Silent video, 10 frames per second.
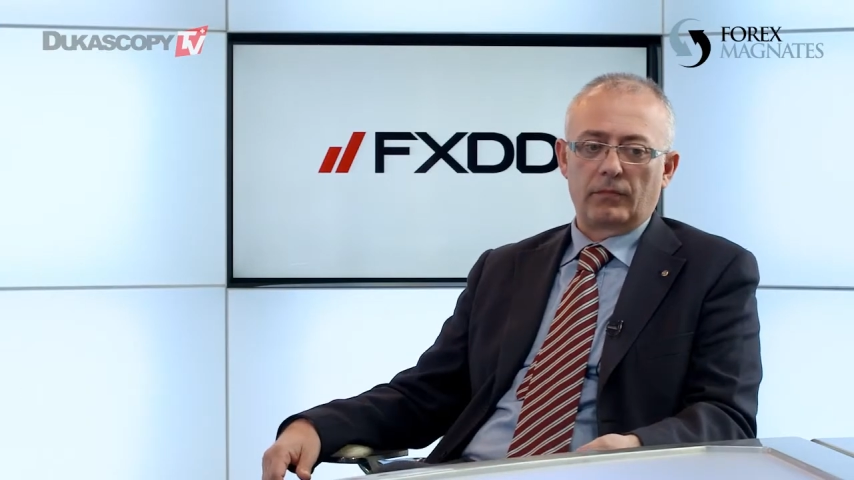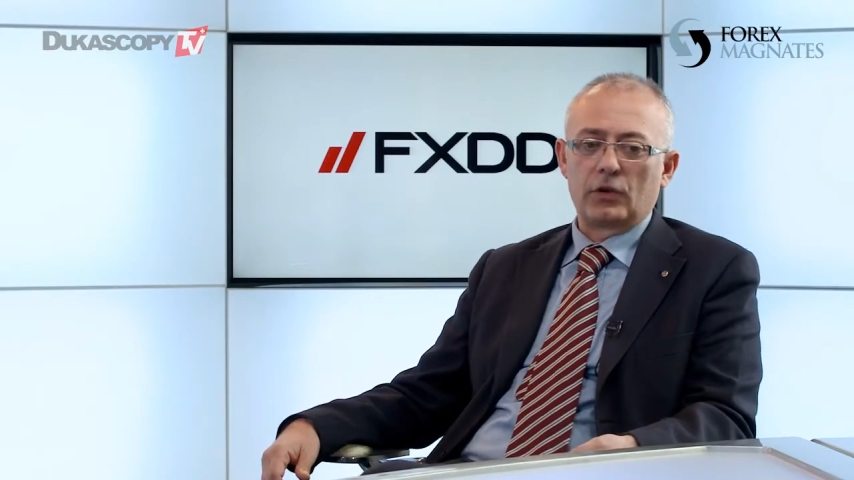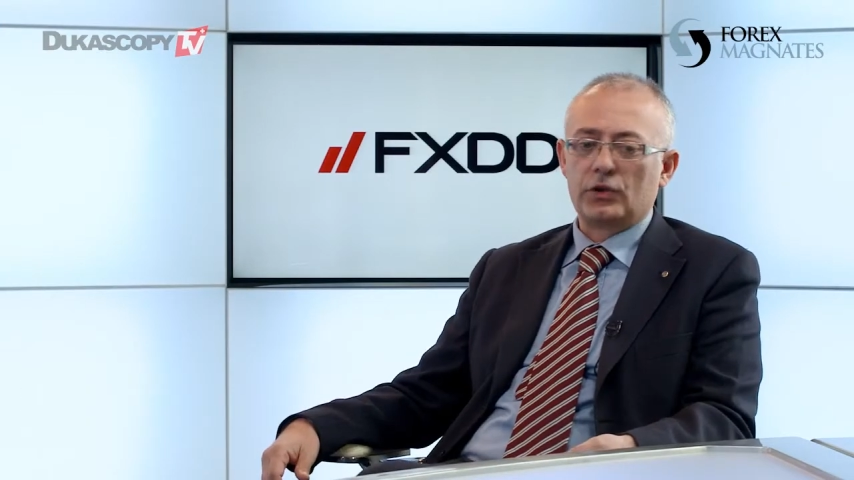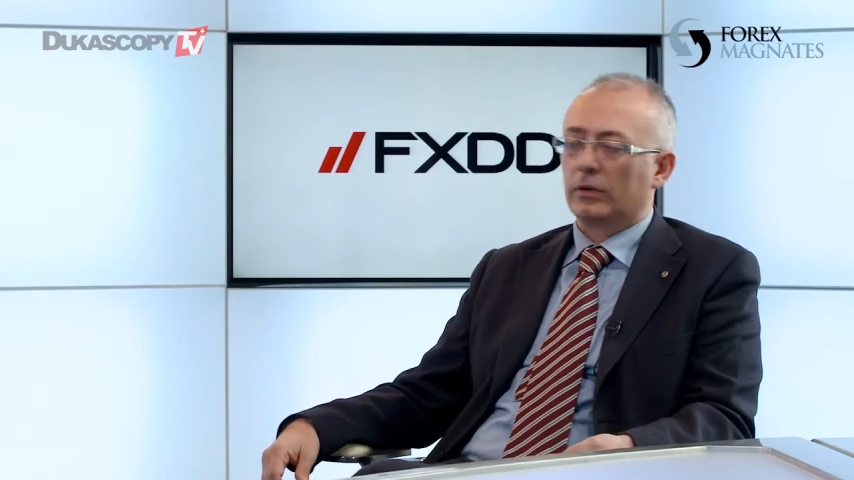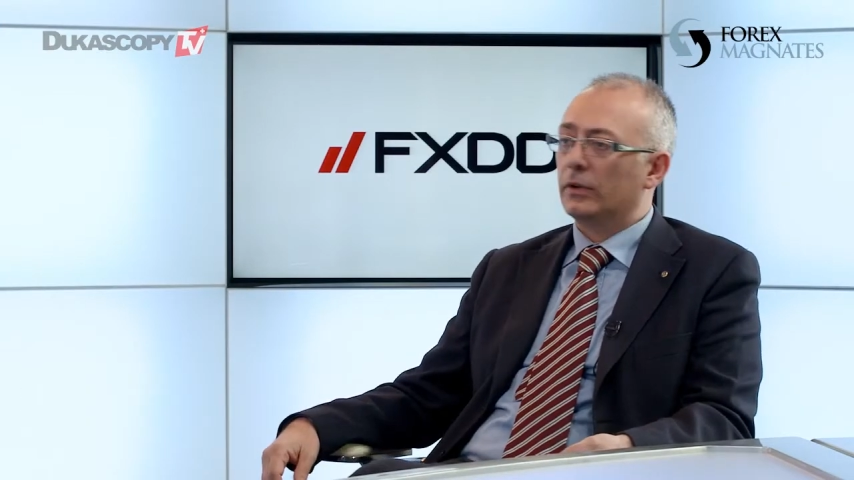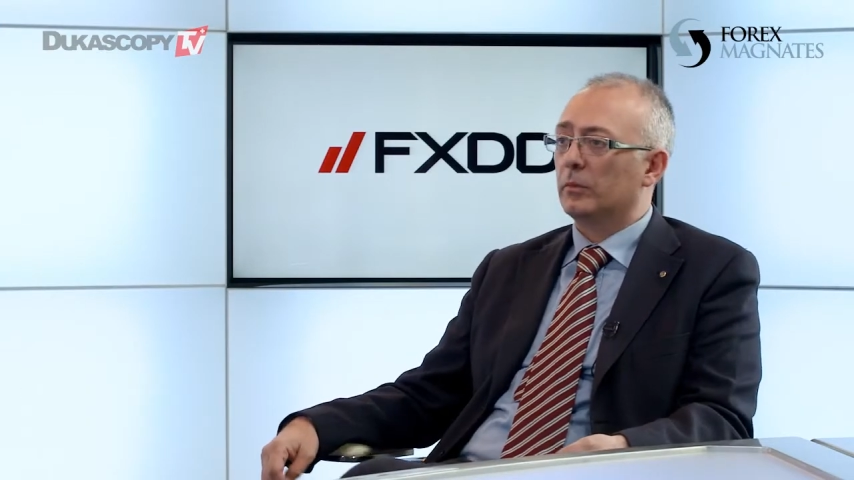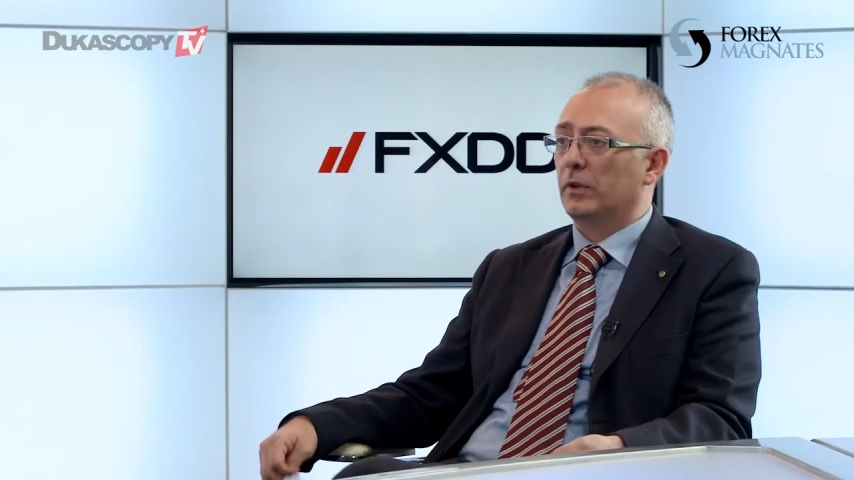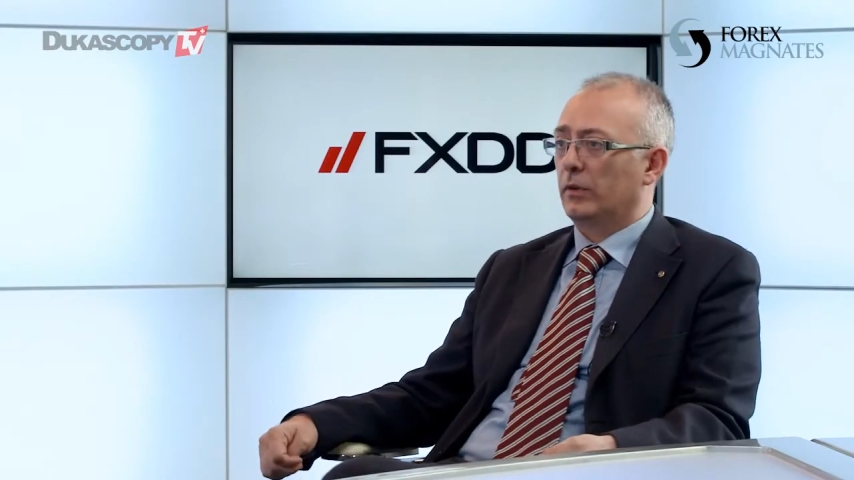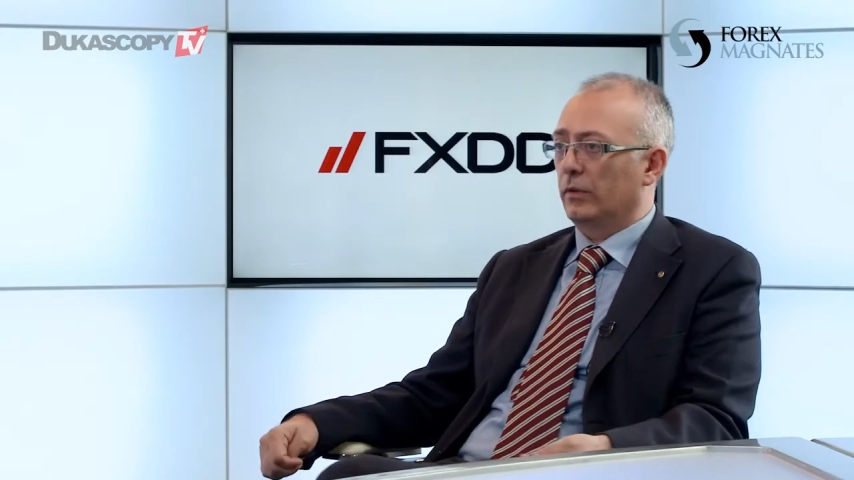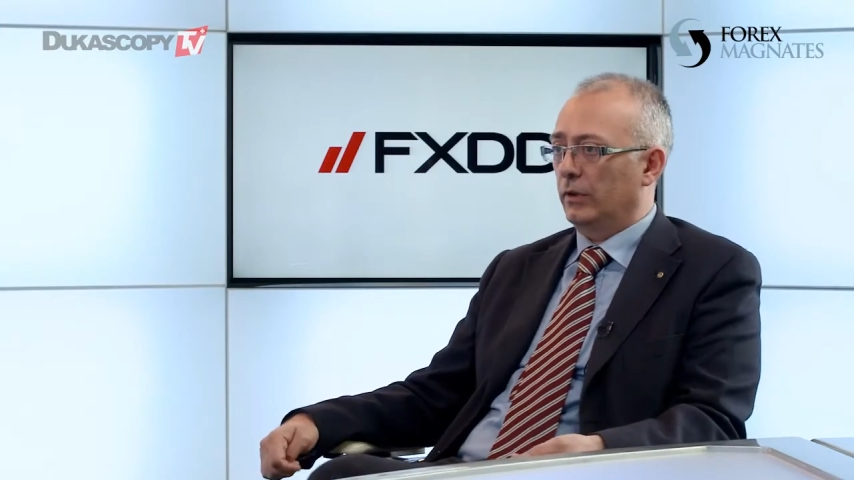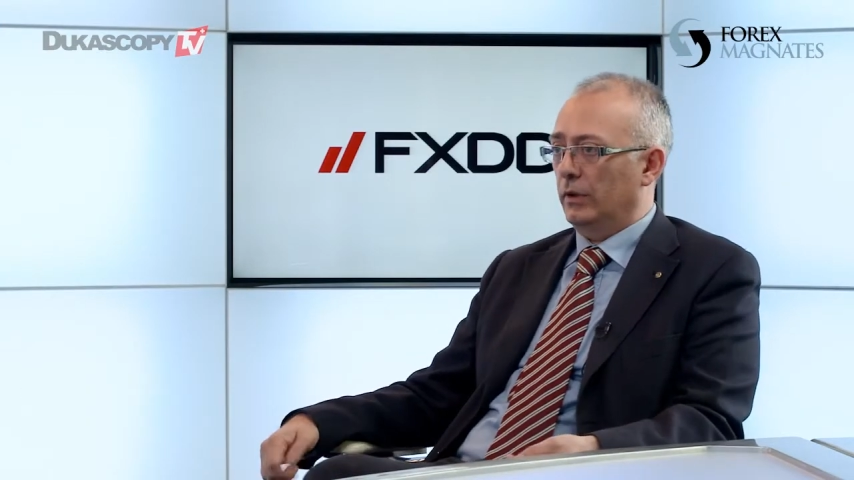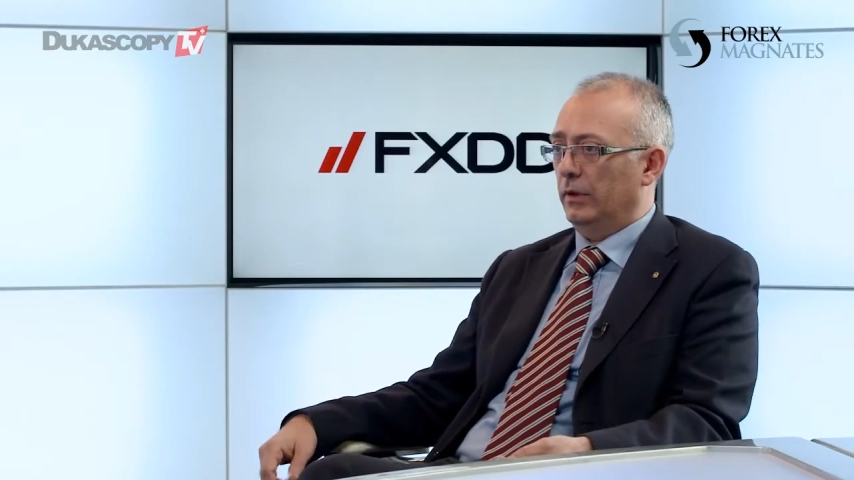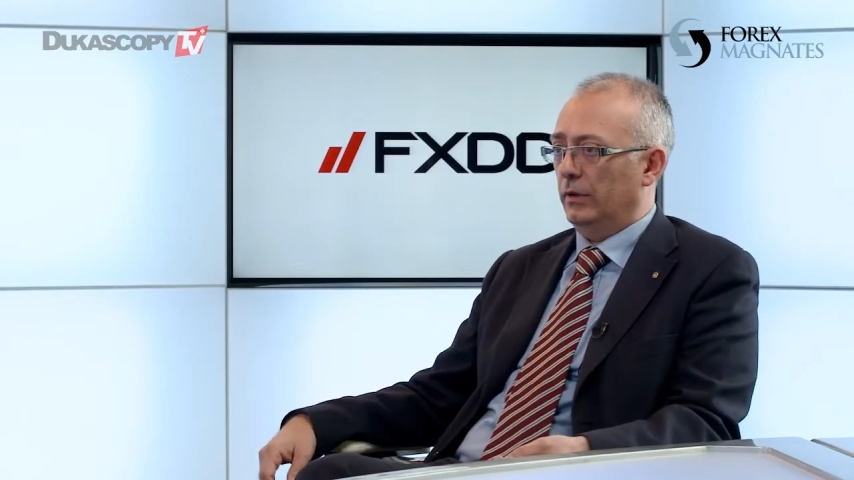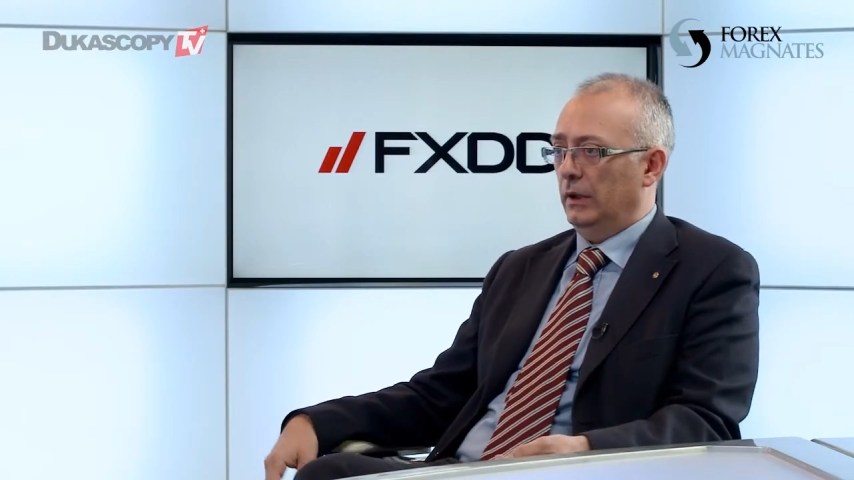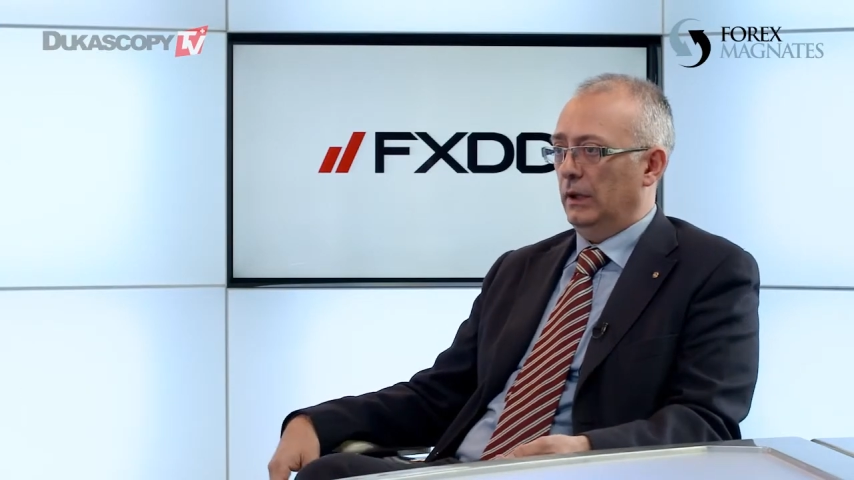short term is concerned,